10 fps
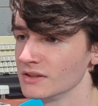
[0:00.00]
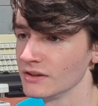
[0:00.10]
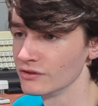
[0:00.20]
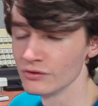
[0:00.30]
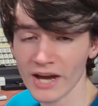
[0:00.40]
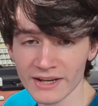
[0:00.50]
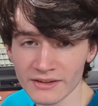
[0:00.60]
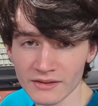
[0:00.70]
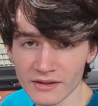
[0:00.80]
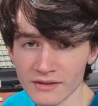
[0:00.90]

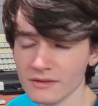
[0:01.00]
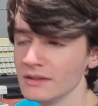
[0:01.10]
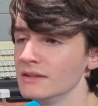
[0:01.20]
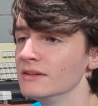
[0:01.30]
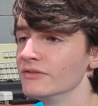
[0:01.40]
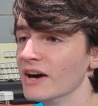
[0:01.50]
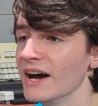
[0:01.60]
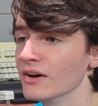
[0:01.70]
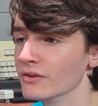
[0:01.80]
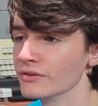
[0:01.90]
extracting the
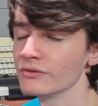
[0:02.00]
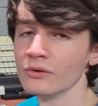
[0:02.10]
files